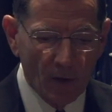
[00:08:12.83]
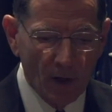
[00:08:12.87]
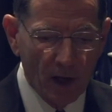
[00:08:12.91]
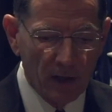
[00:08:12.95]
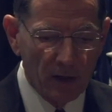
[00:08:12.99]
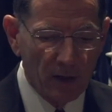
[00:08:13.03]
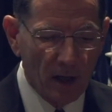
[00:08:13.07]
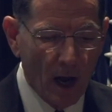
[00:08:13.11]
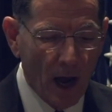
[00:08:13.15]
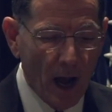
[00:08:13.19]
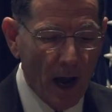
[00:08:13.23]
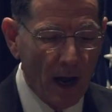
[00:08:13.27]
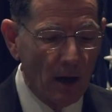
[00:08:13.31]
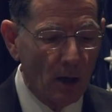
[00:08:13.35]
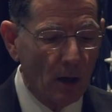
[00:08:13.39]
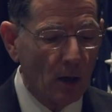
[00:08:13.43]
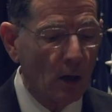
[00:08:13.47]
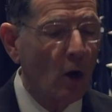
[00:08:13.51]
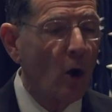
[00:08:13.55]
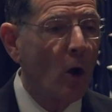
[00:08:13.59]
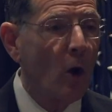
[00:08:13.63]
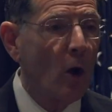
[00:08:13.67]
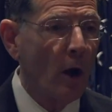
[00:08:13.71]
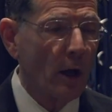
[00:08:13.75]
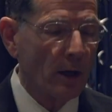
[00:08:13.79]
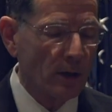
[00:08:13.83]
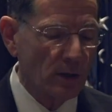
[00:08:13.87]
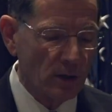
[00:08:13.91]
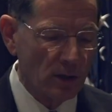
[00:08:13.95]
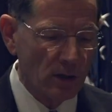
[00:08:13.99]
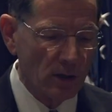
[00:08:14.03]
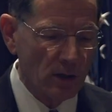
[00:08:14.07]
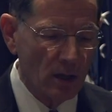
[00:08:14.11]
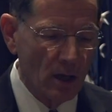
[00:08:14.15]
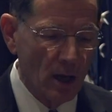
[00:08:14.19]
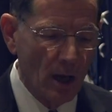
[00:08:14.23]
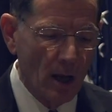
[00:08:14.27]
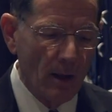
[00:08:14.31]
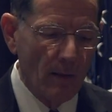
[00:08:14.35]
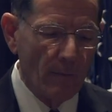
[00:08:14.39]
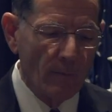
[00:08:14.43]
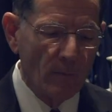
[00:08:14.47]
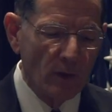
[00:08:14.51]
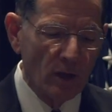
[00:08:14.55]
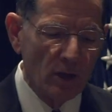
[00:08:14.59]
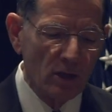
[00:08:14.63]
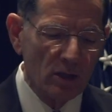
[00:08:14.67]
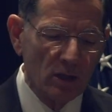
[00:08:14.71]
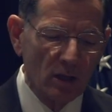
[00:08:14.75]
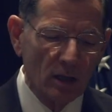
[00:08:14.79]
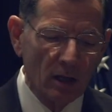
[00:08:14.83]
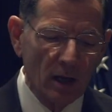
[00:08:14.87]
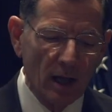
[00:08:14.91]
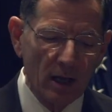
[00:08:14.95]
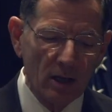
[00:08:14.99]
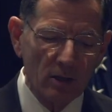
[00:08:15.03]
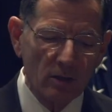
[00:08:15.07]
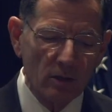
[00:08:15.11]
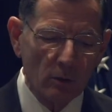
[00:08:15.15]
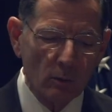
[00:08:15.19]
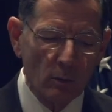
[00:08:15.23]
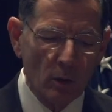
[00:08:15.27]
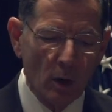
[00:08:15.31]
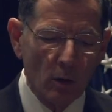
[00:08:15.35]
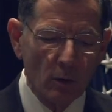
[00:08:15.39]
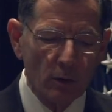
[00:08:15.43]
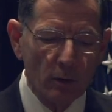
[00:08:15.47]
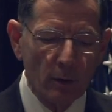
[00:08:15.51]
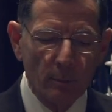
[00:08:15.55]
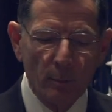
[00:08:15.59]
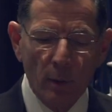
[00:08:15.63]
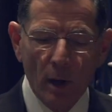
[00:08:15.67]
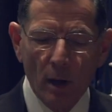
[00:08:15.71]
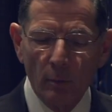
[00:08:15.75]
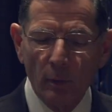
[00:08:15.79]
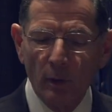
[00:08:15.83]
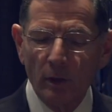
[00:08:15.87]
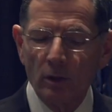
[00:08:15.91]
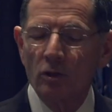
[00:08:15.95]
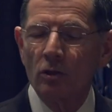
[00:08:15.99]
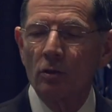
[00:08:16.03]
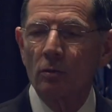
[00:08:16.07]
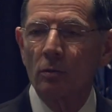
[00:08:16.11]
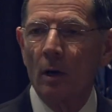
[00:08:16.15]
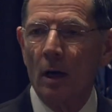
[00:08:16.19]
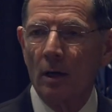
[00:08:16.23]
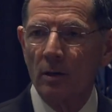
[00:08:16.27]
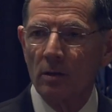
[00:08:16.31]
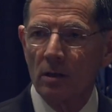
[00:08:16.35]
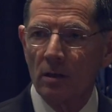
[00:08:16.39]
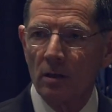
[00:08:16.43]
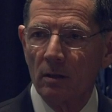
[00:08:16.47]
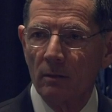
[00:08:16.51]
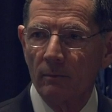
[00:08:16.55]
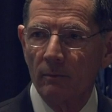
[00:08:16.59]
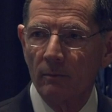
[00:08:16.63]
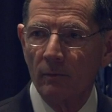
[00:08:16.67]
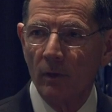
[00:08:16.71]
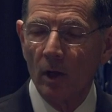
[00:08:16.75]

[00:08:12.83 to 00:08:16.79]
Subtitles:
led to higher costs. These delays erode the public's trust.